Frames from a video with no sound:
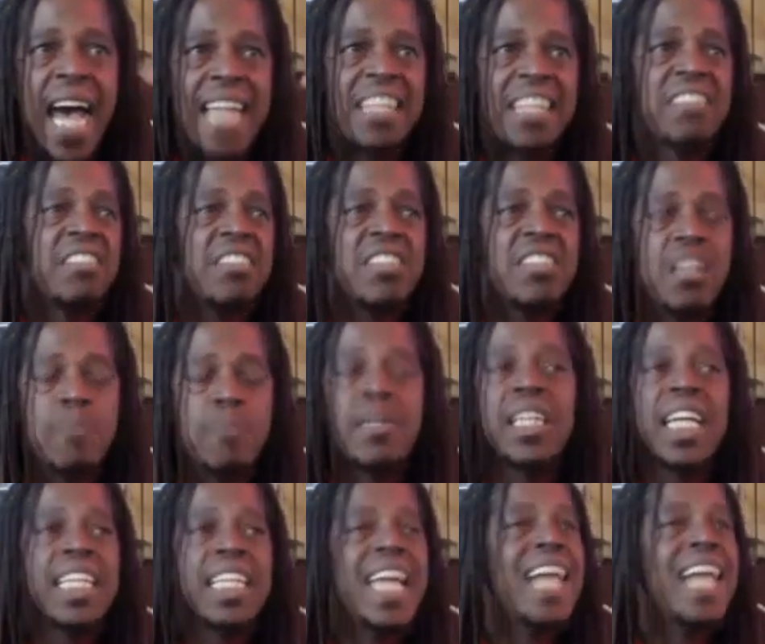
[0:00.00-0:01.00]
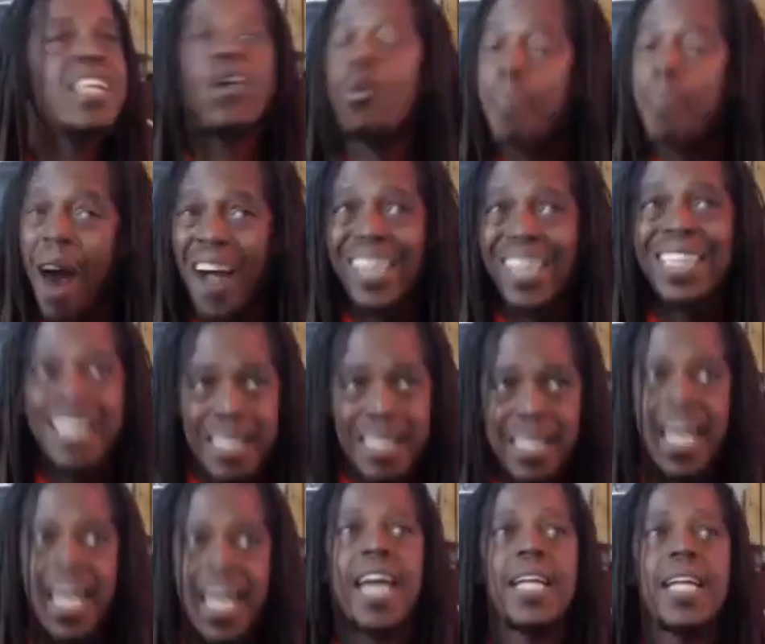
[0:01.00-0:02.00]
Does it stipulate that? No, Marcus
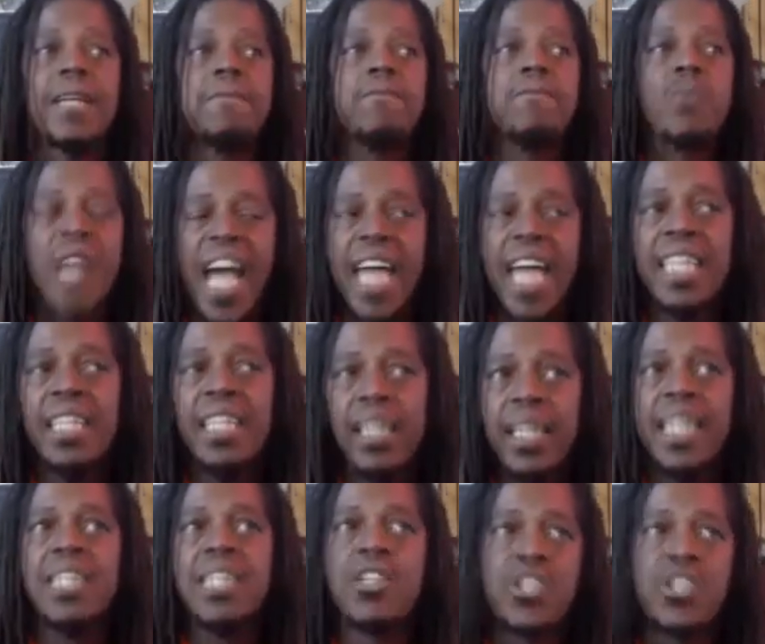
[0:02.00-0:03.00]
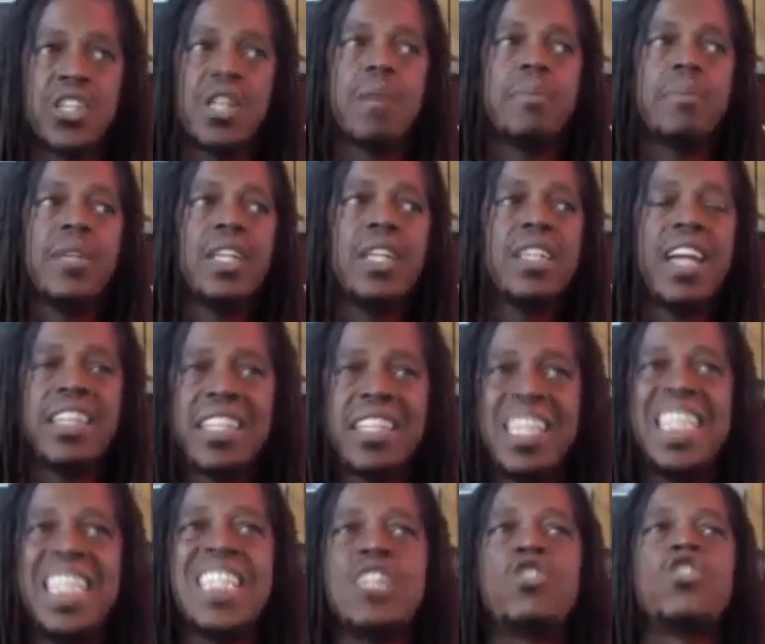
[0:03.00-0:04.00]
said any leadership that
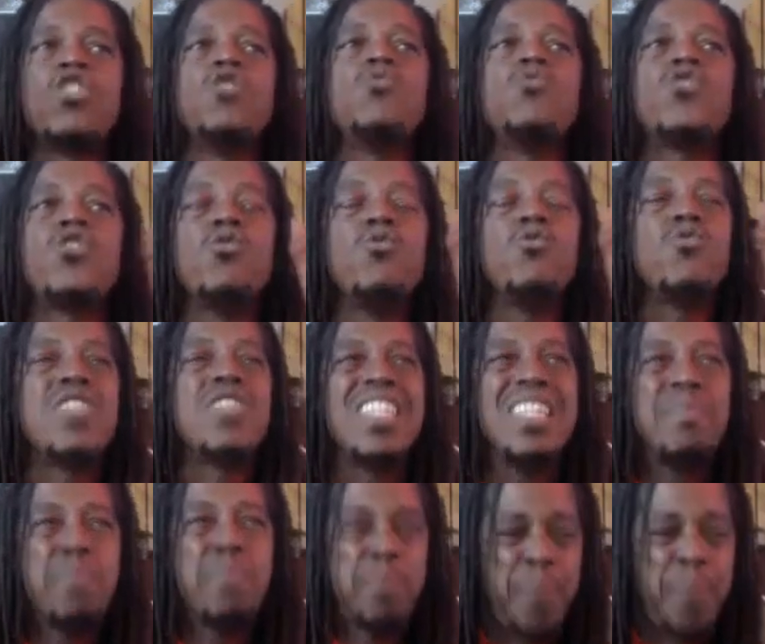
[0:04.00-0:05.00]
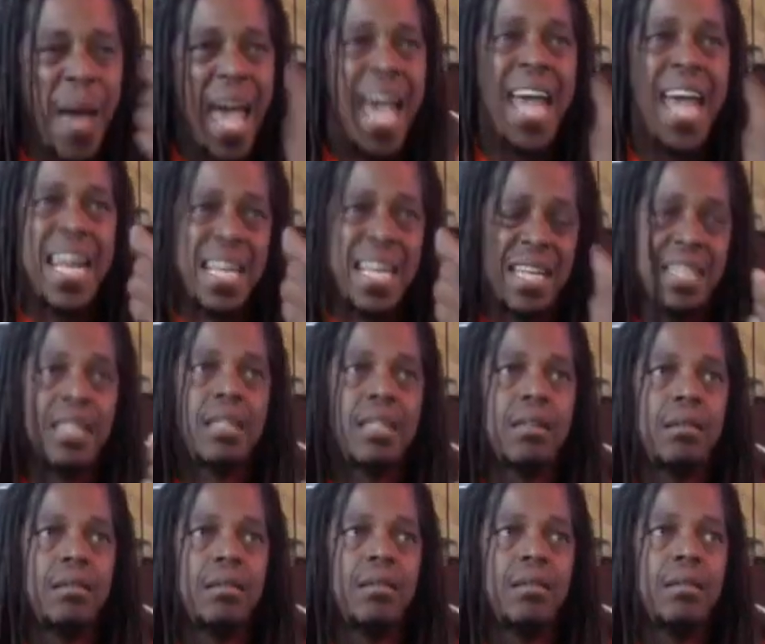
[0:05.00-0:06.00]
teaches you to depend
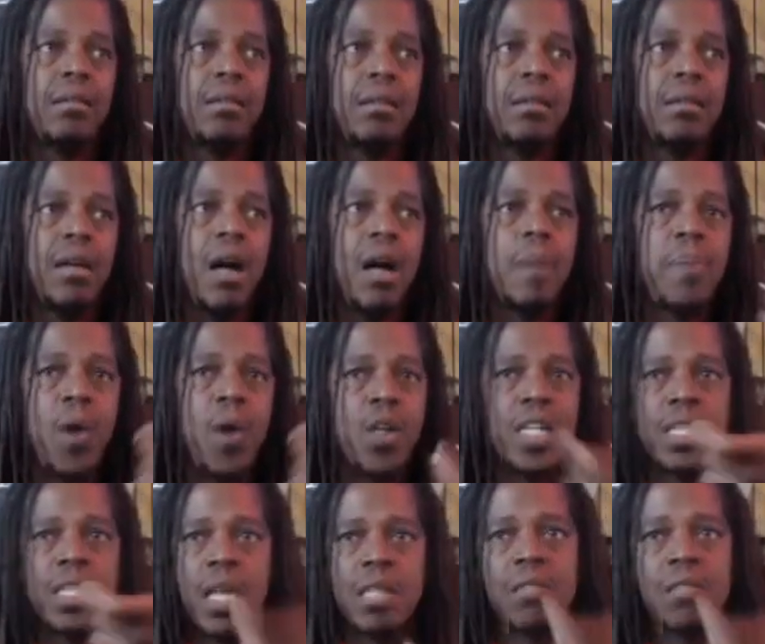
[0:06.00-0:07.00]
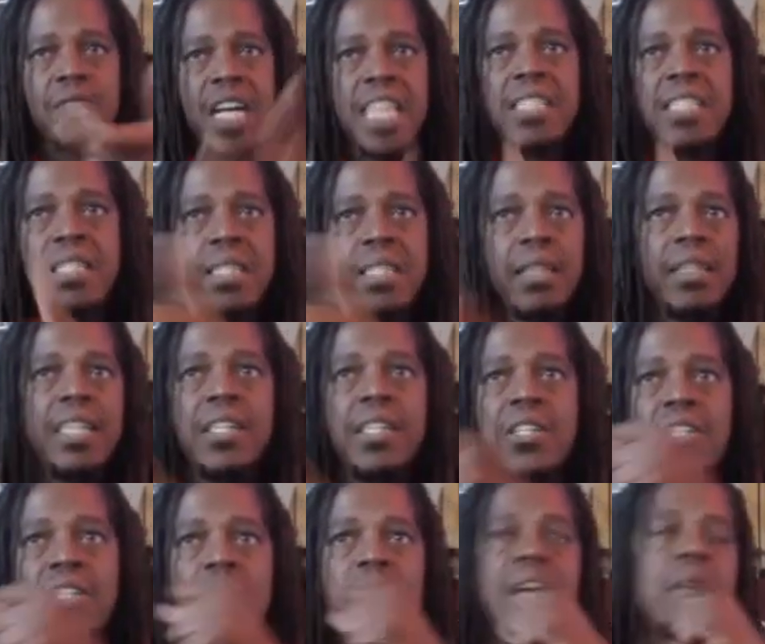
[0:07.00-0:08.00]
upon another race is a
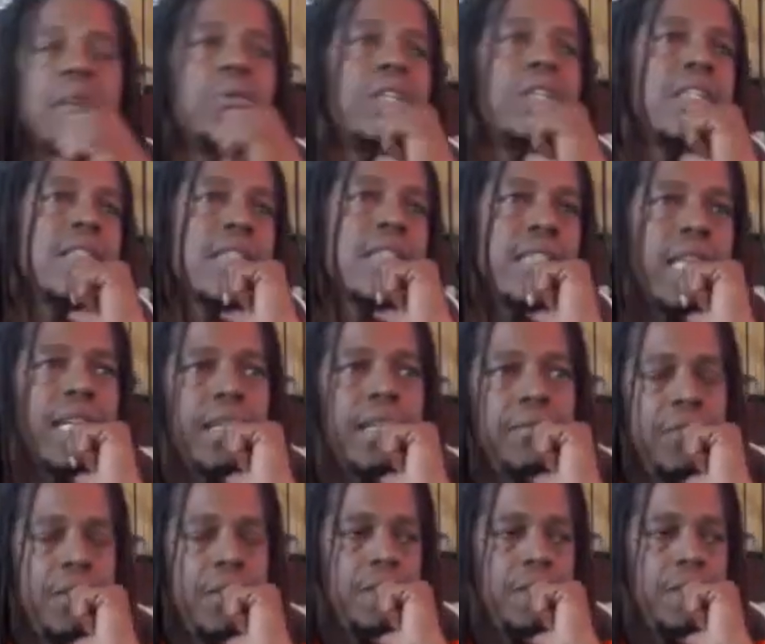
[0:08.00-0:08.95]
leadership that will enslave you.